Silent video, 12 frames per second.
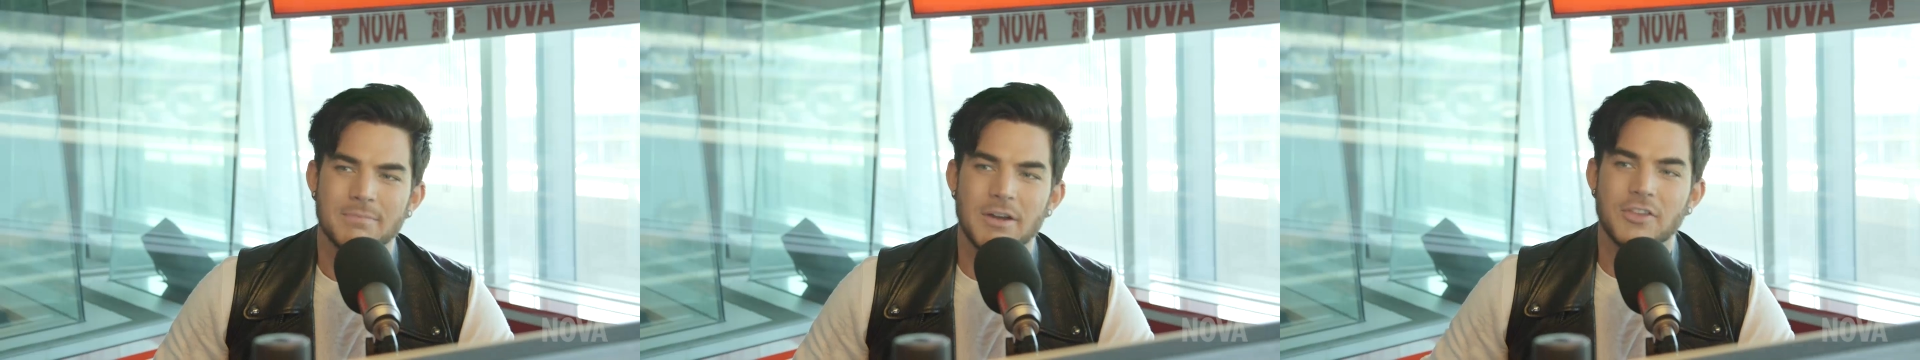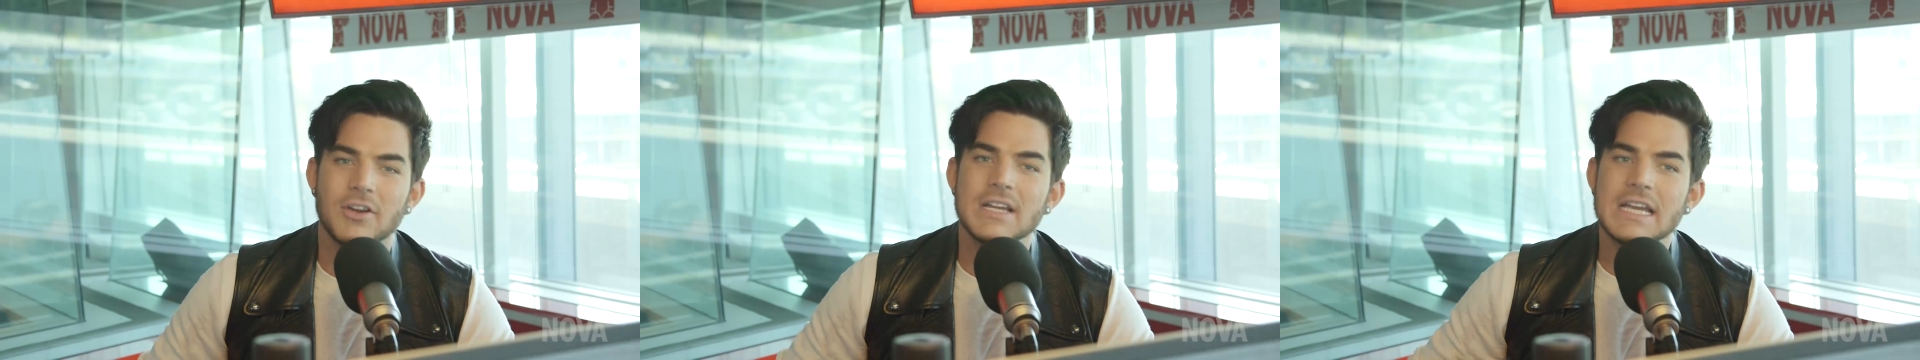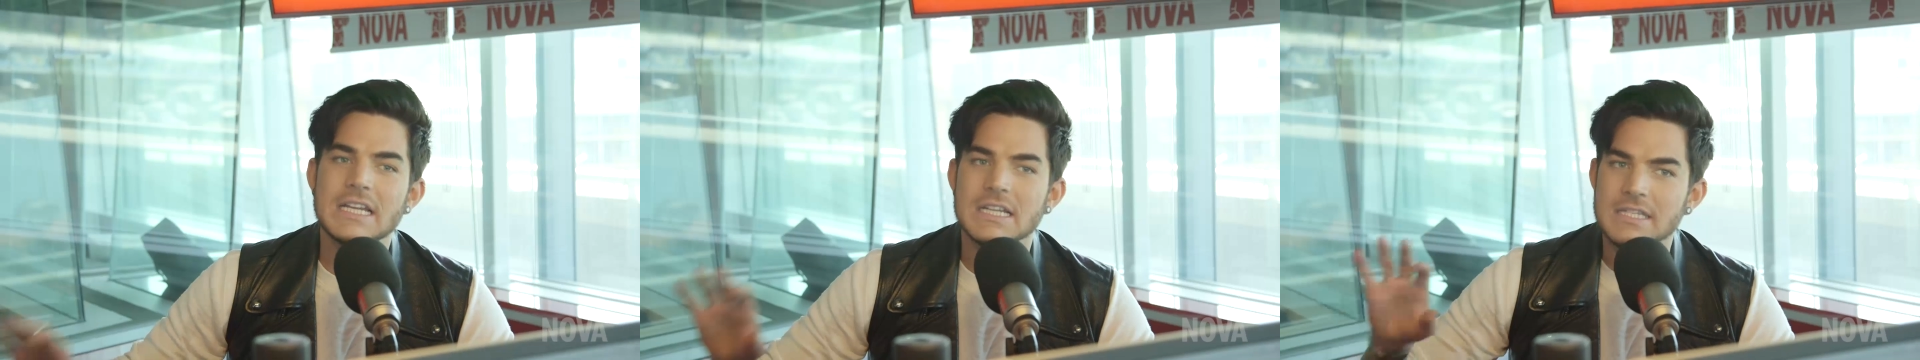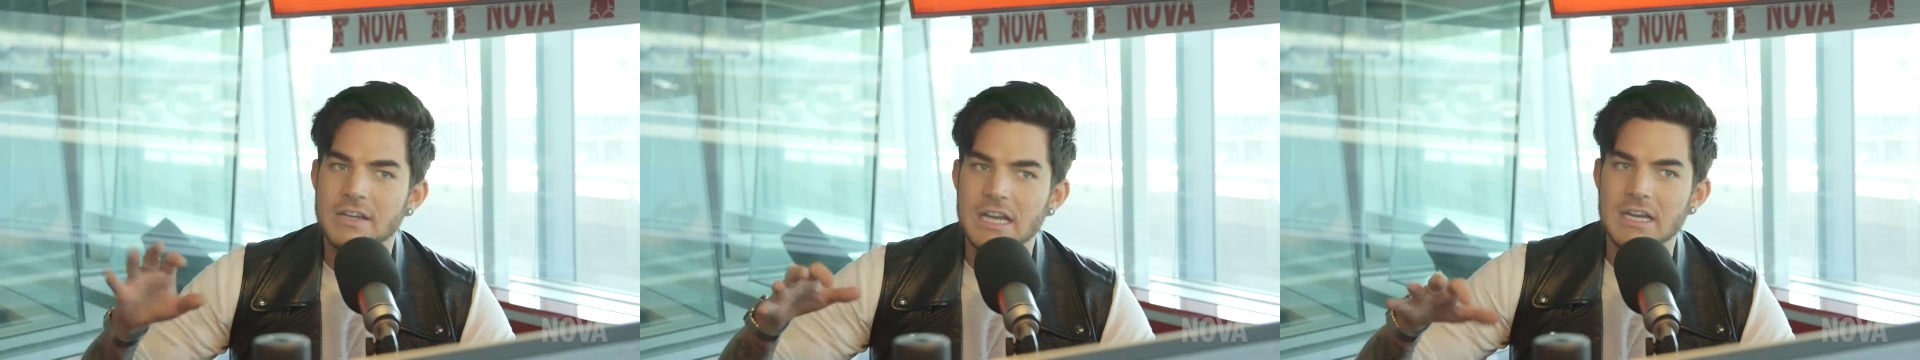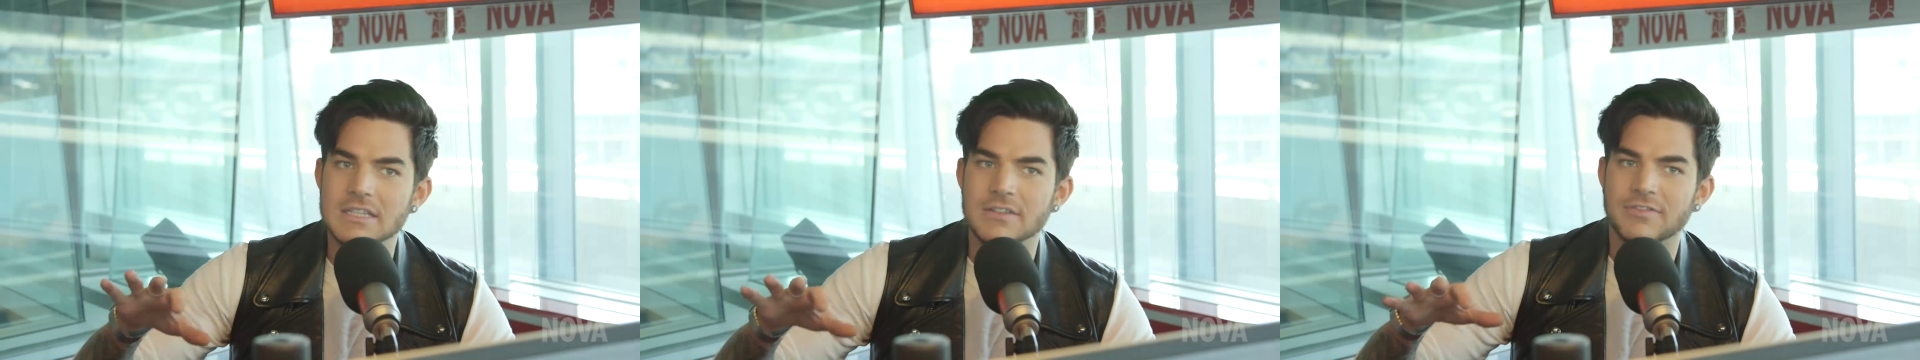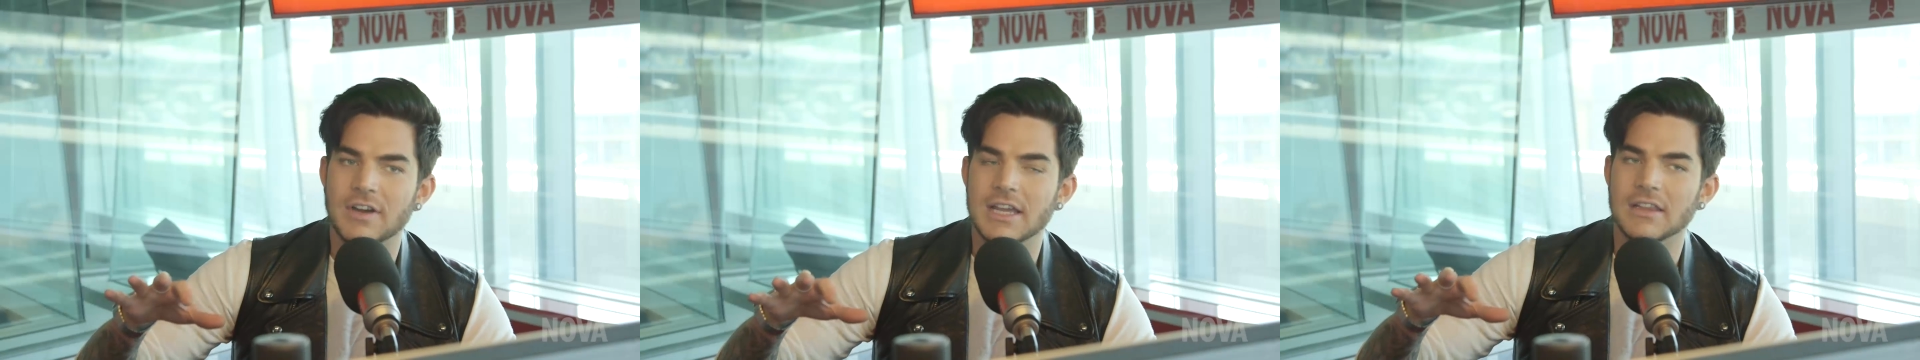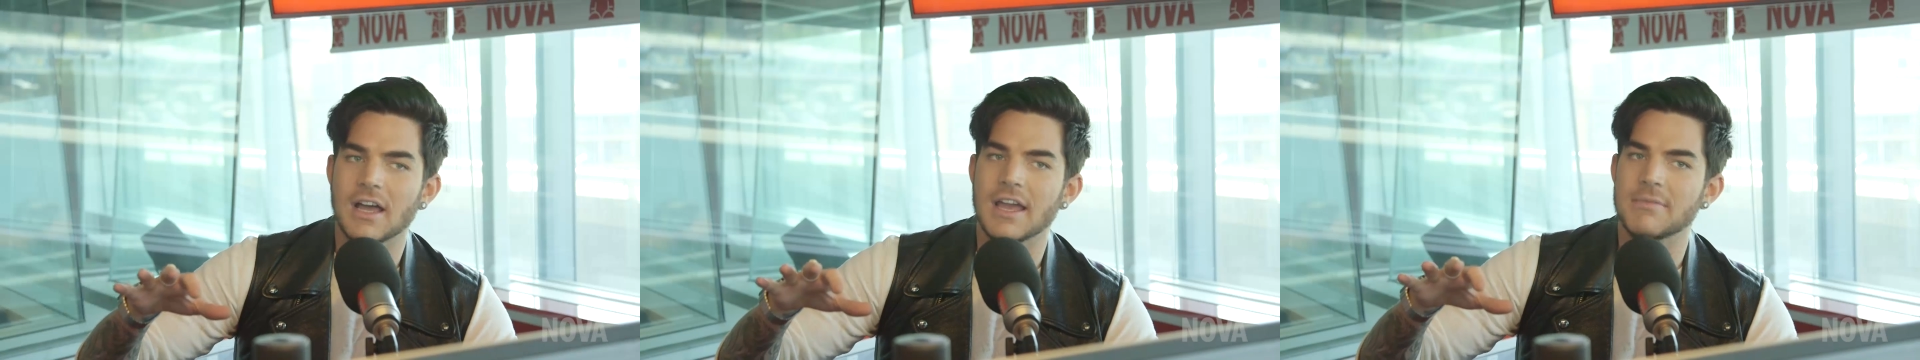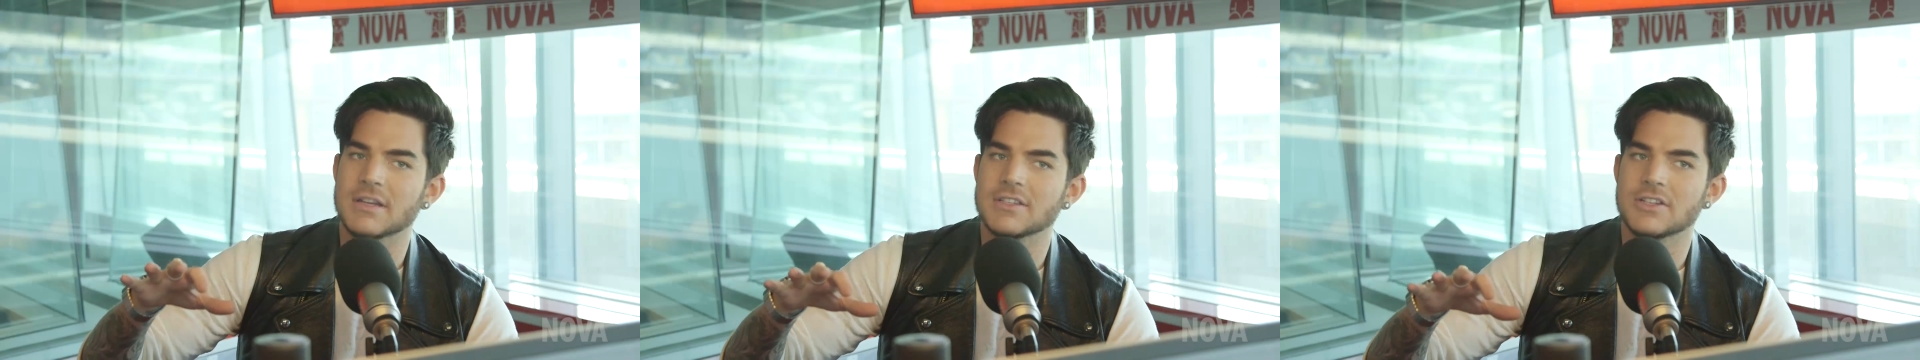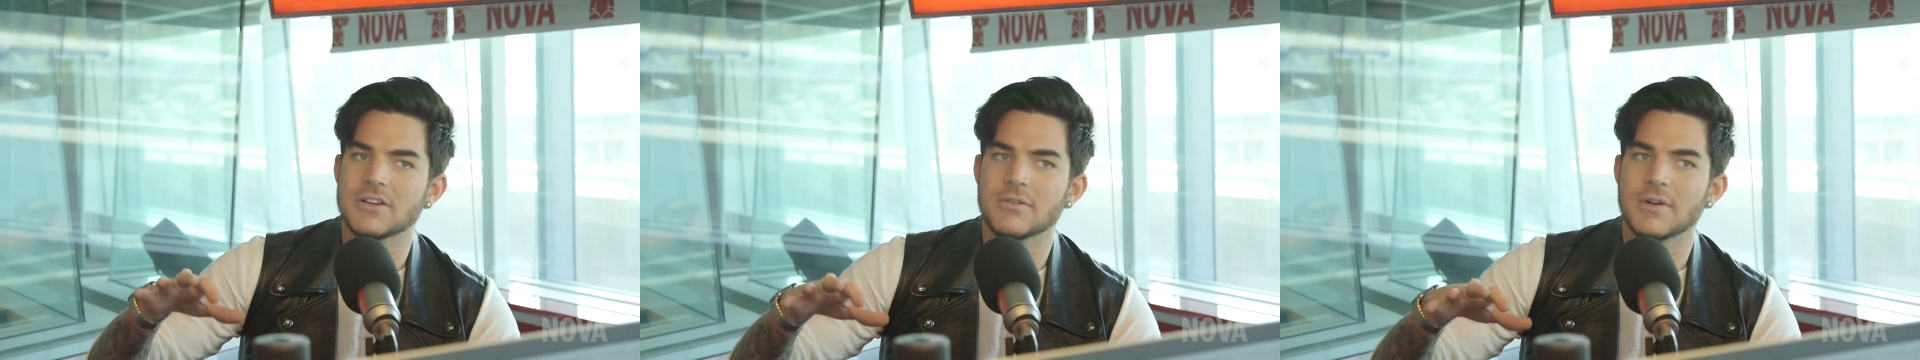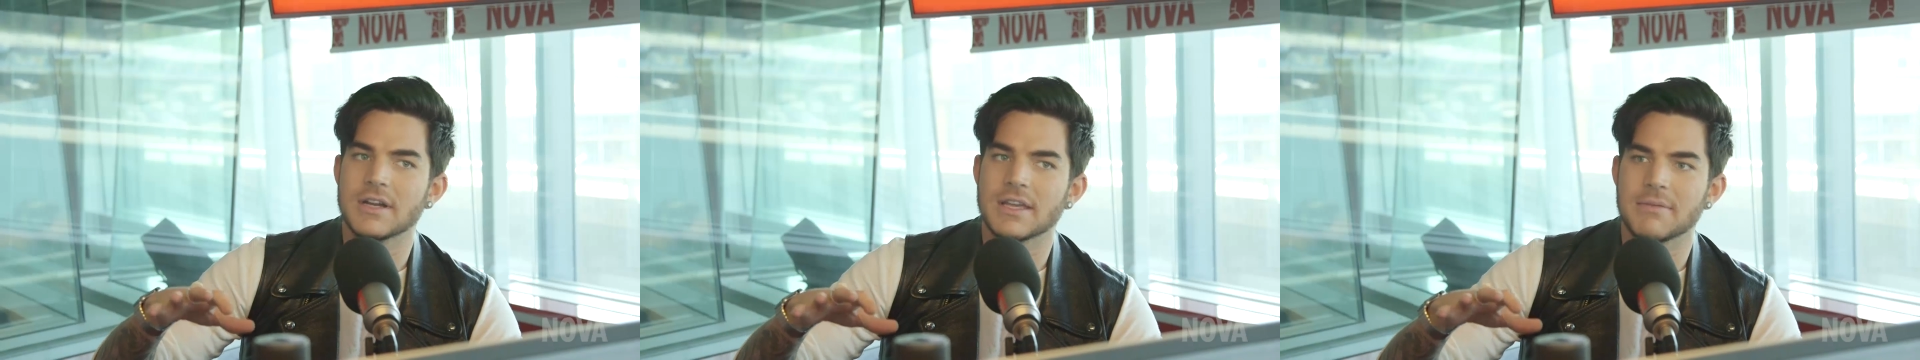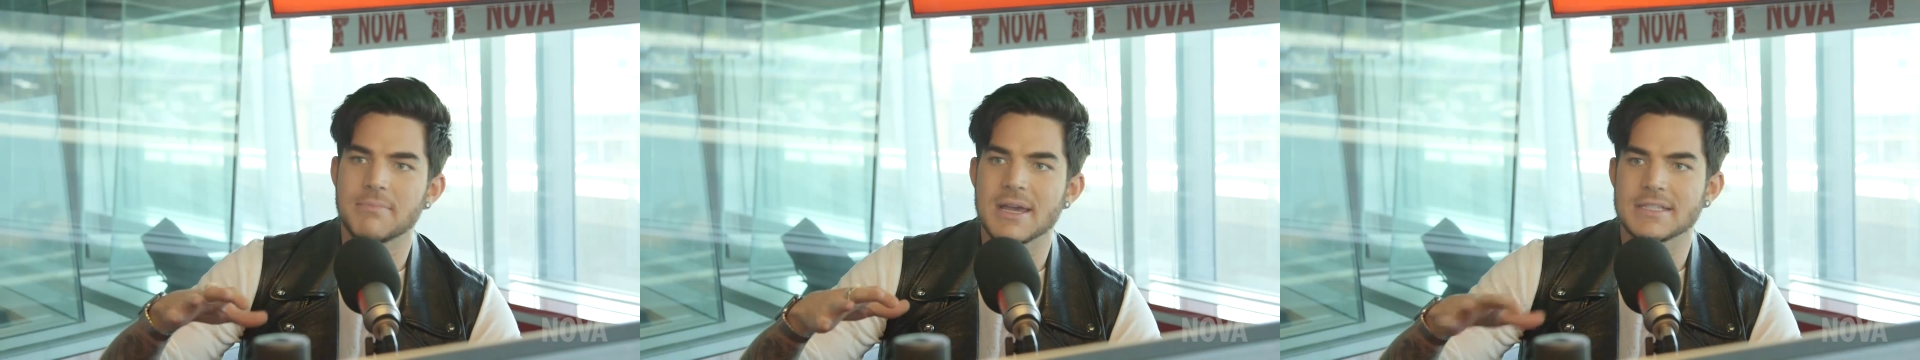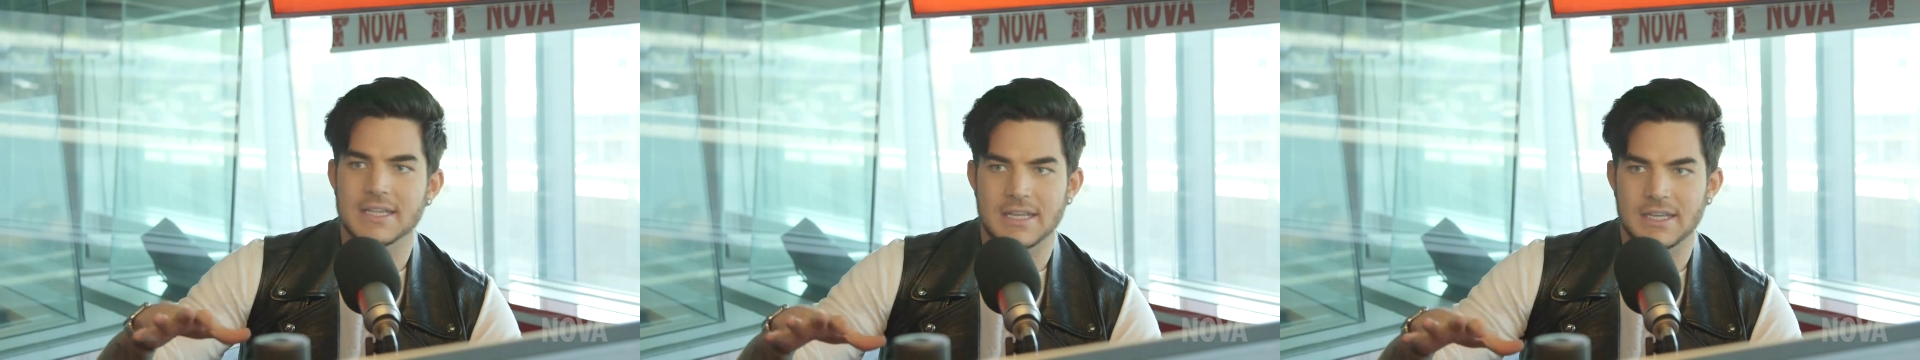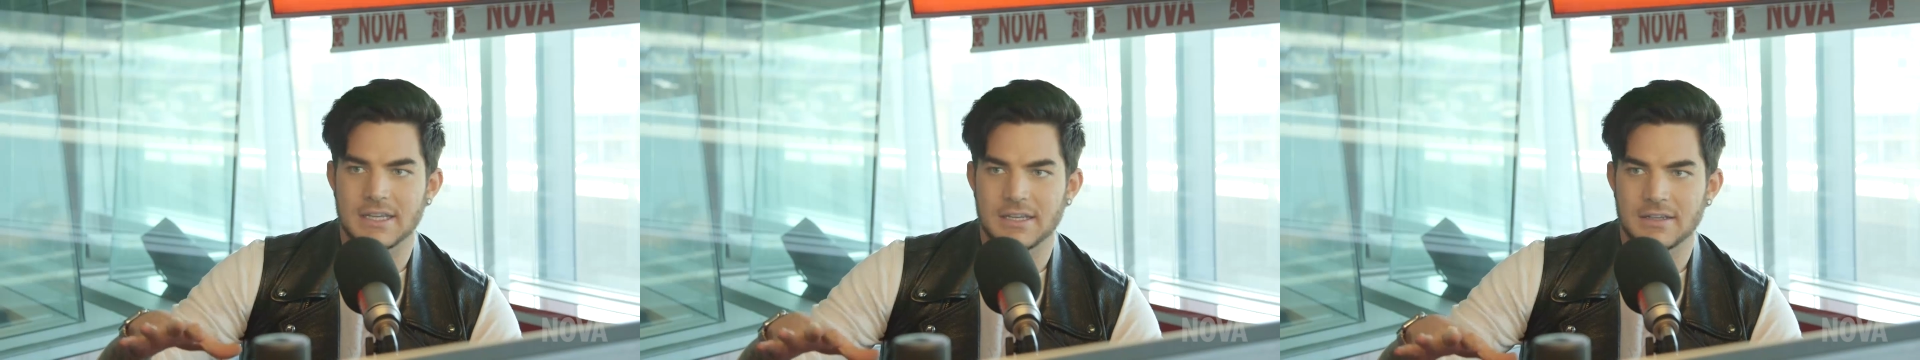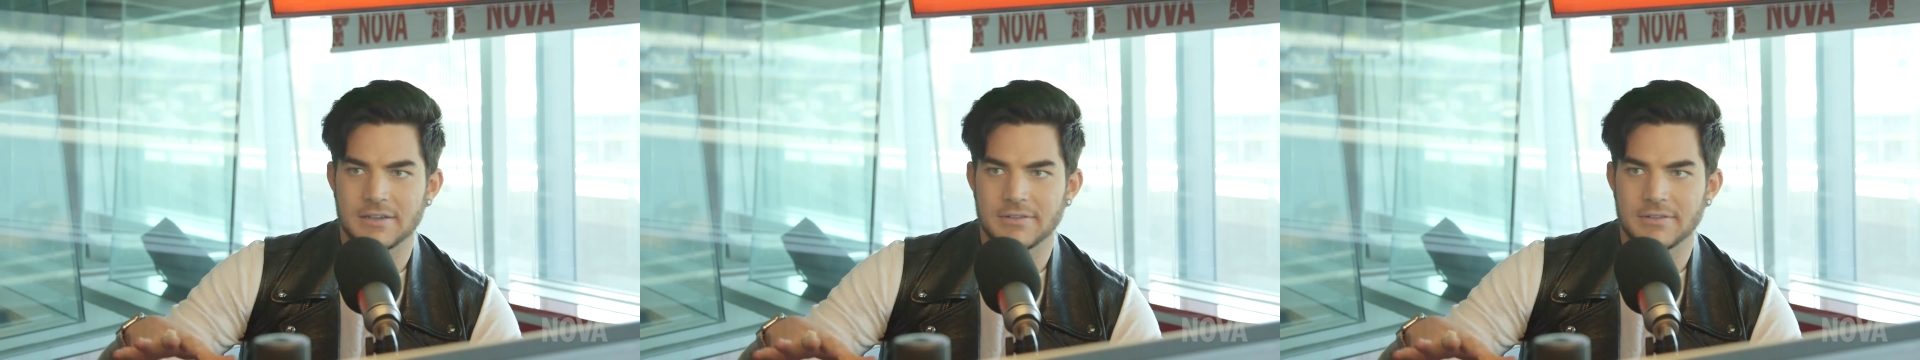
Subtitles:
But it is a fine line because you don't want to get messy.